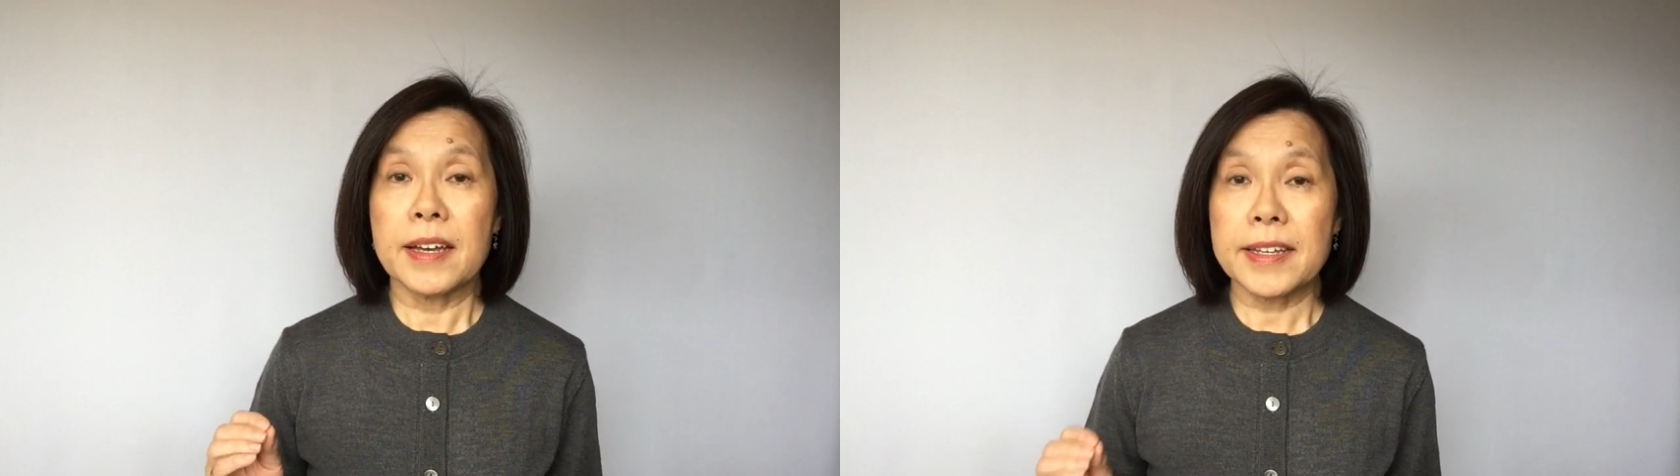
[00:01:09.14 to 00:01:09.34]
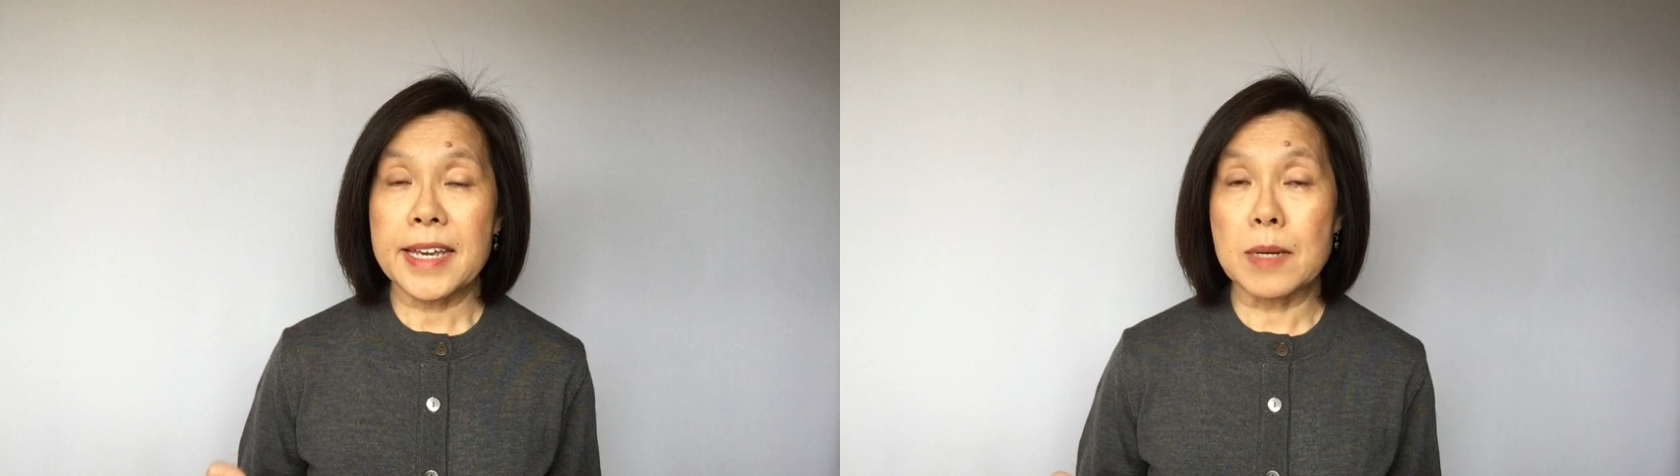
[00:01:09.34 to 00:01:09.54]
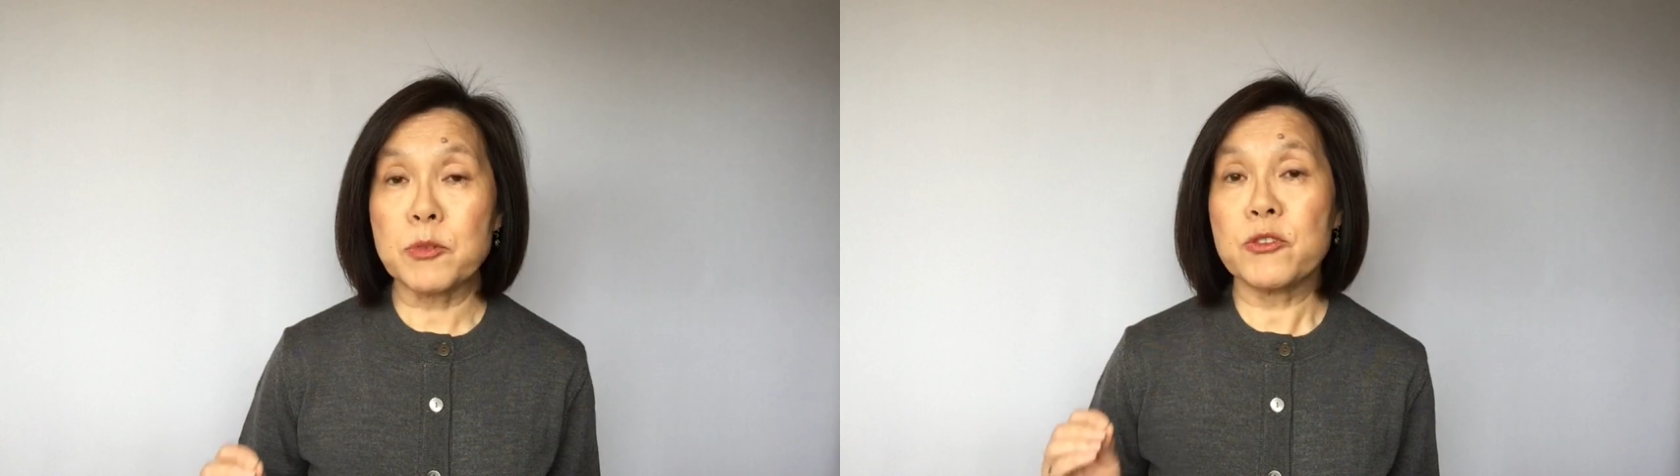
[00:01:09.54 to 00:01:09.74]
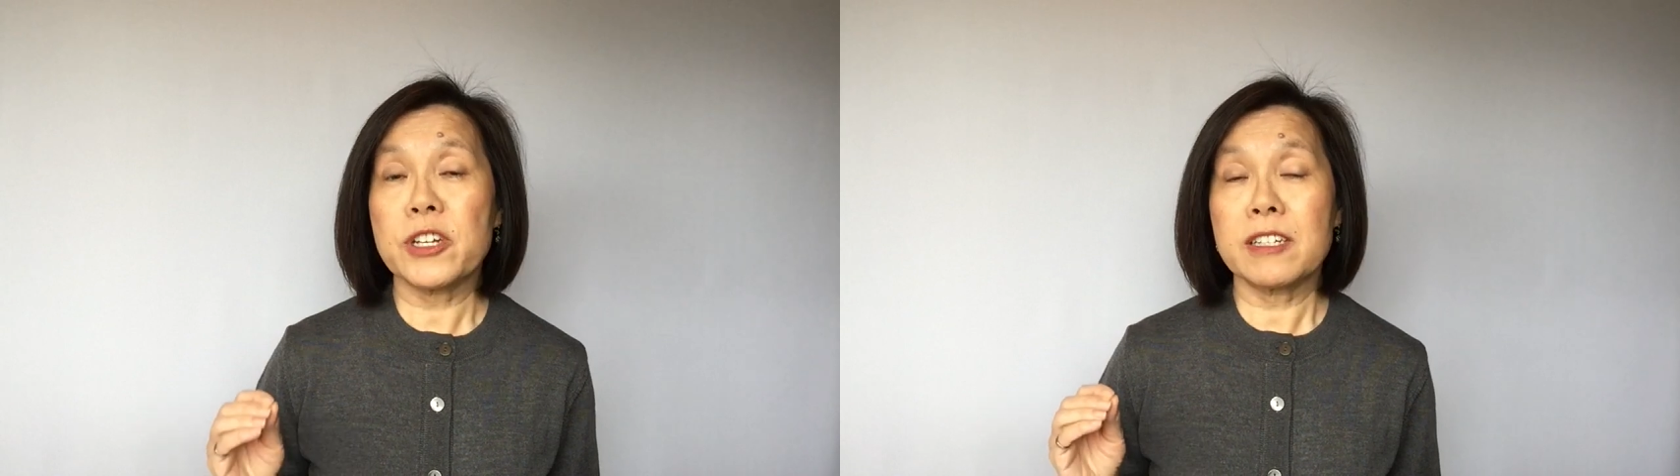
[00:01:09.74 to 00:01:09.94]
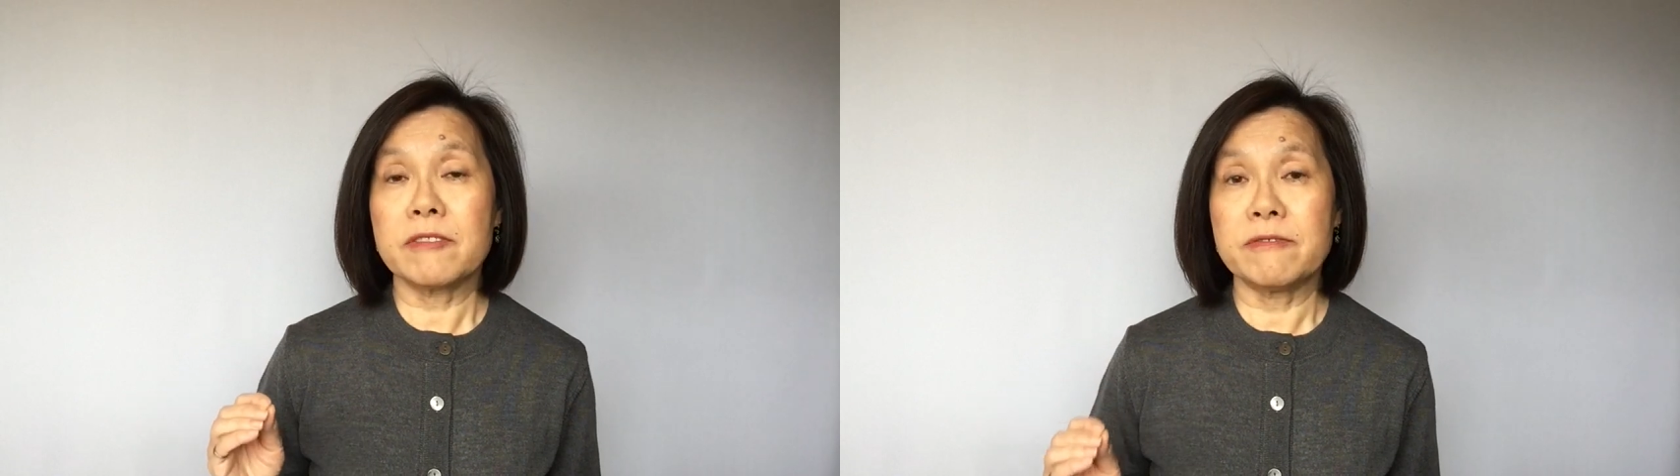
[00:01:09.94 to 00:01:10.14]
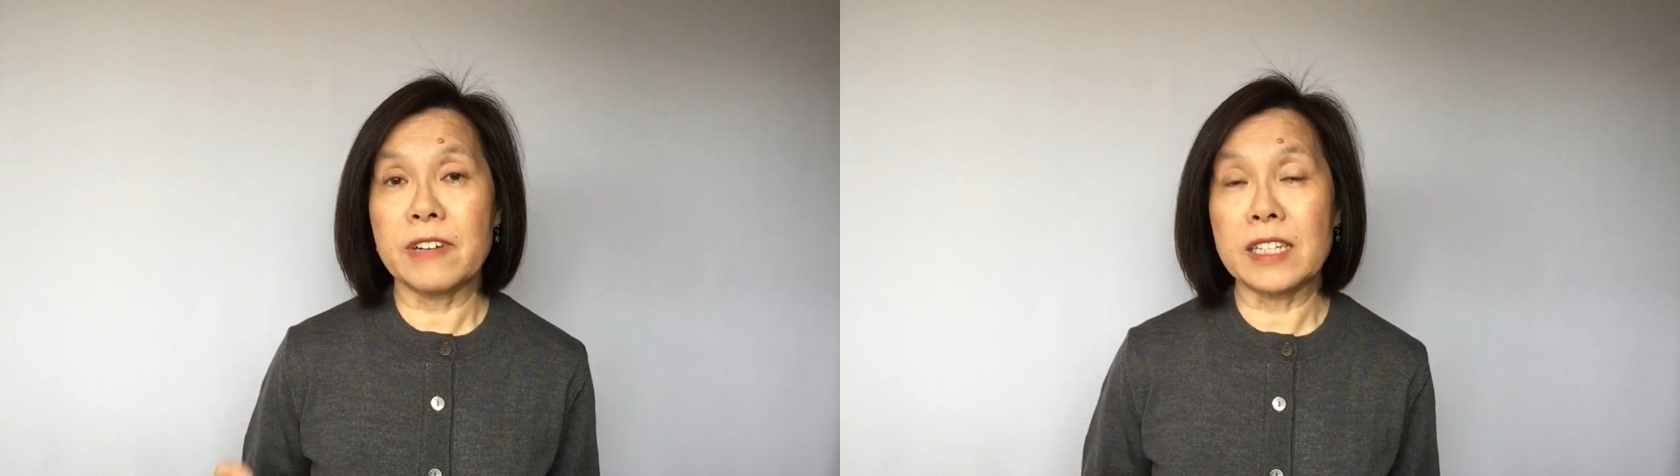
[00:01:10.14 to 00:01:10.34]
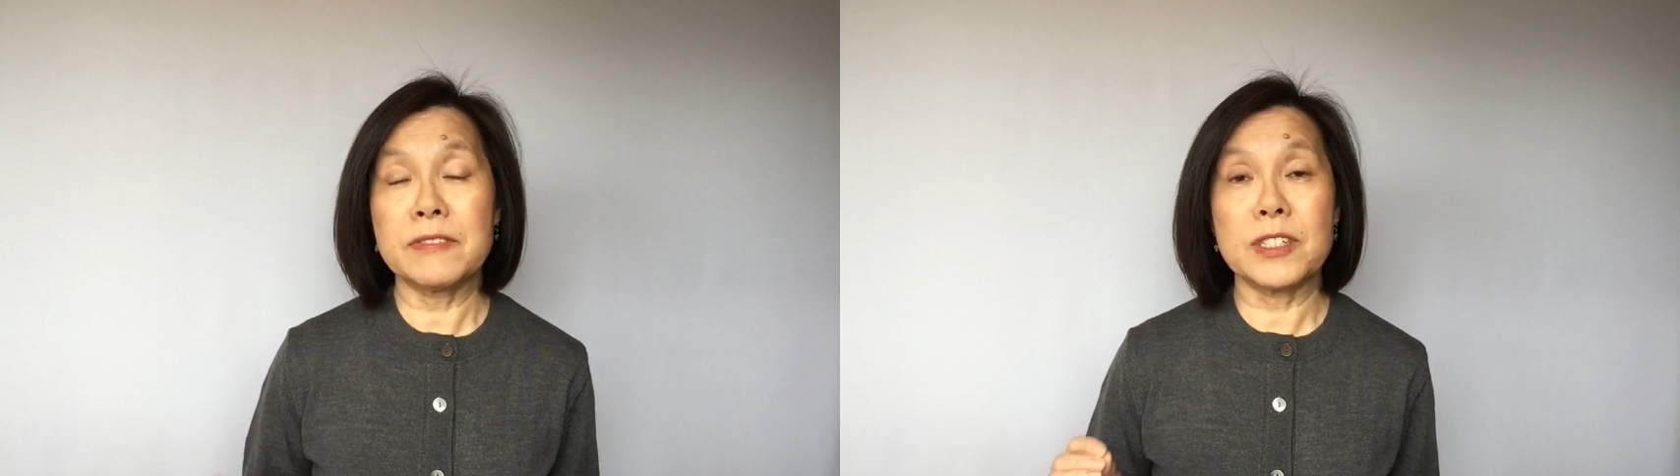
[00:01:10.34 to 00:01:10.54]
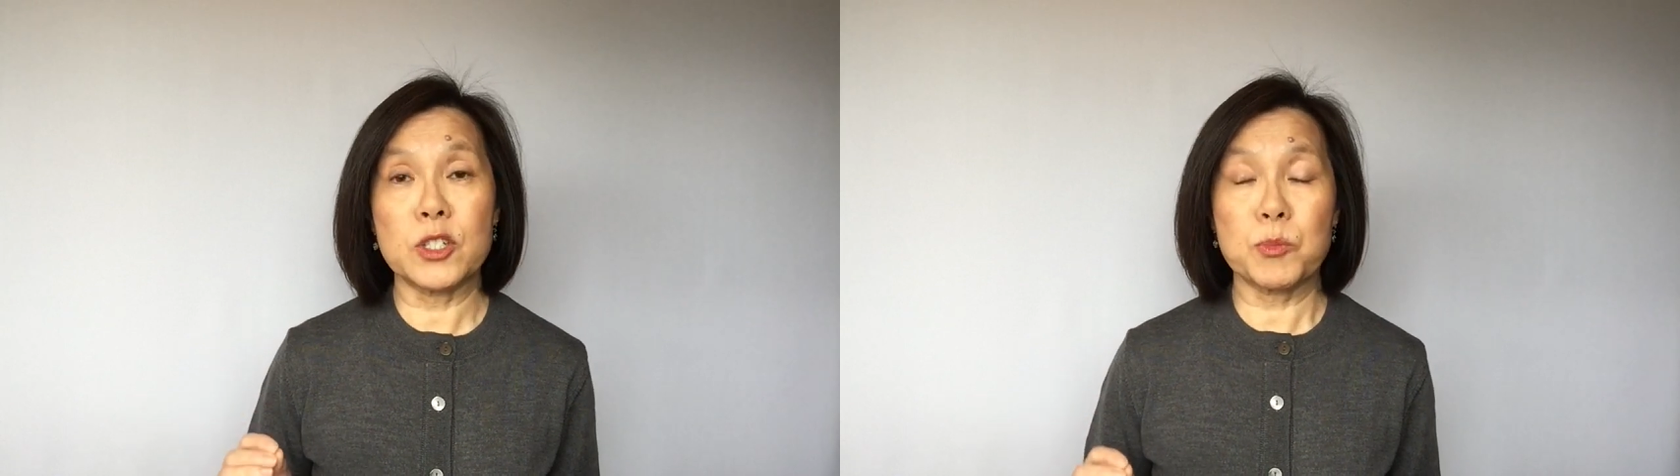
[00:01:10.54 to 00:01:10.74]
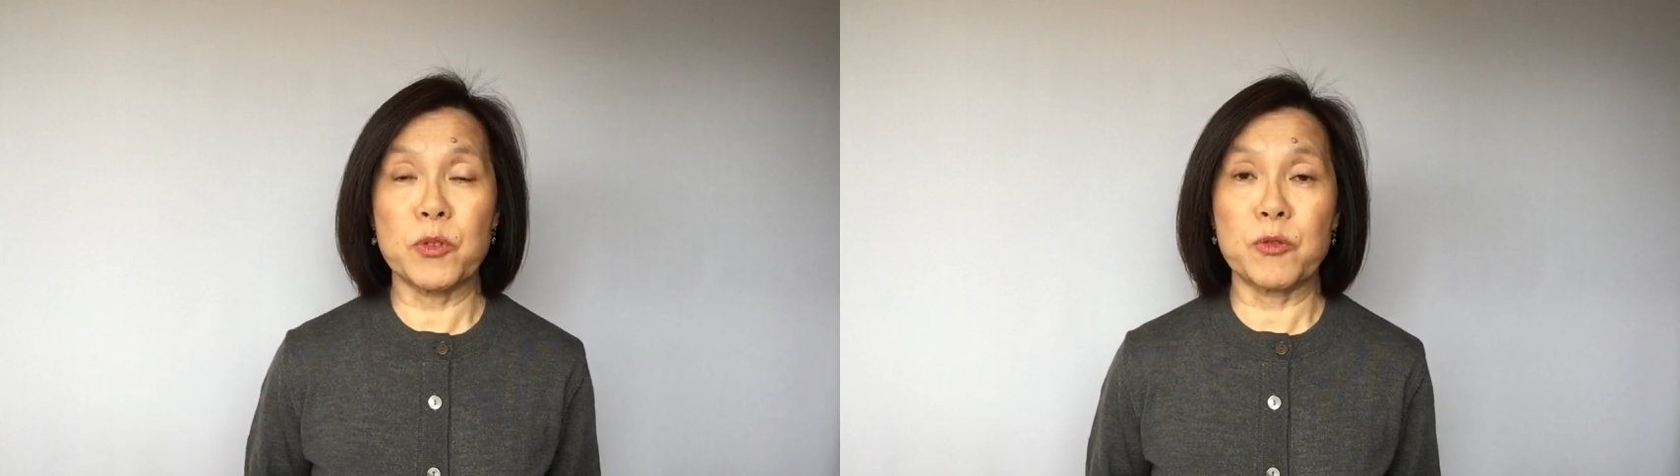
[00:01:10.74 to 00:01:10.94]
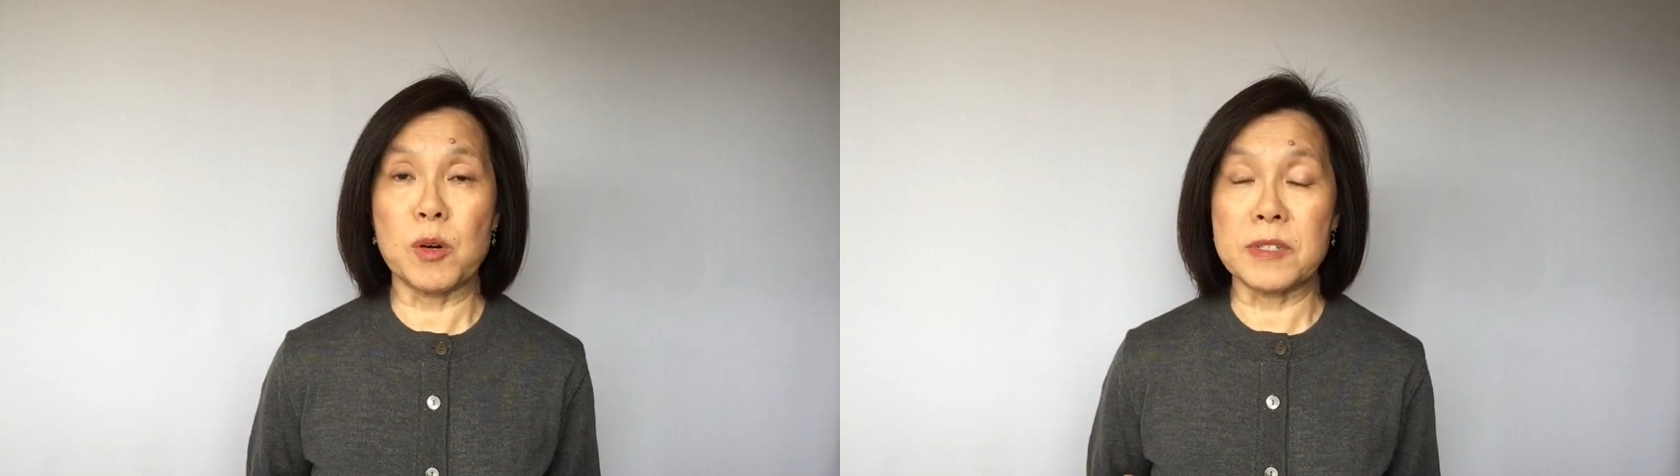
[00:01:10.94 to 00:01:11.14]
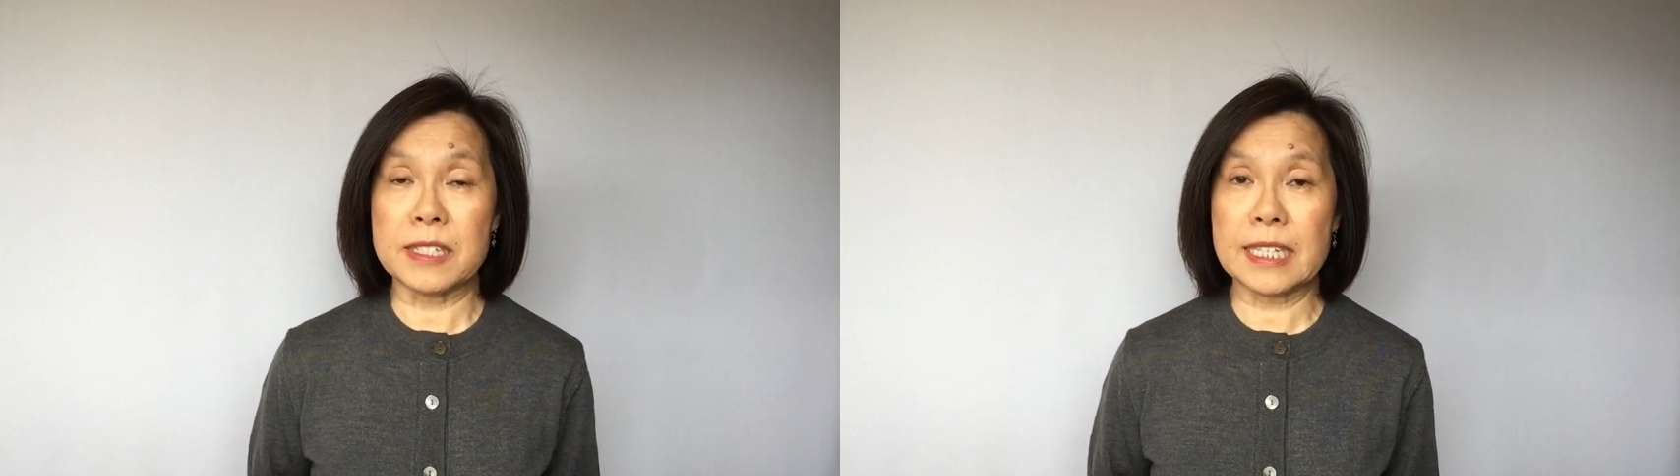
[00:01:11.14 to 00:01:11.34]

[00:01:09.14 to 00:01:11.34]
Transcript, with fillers: Capturing relevant performance